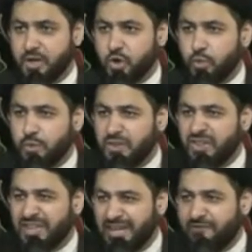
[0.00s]
you will
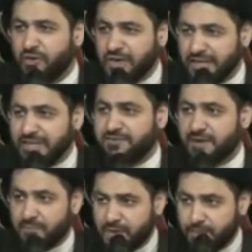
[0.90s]
never eat
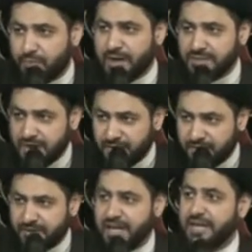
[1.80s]
from the bread
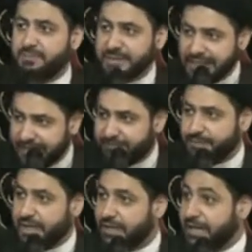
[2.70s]
of Ray.
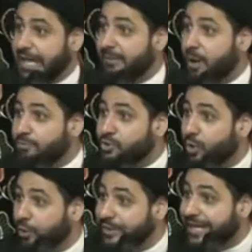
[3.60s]
Believe me. Imam
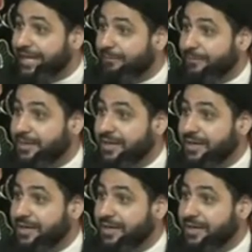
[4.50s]
told him,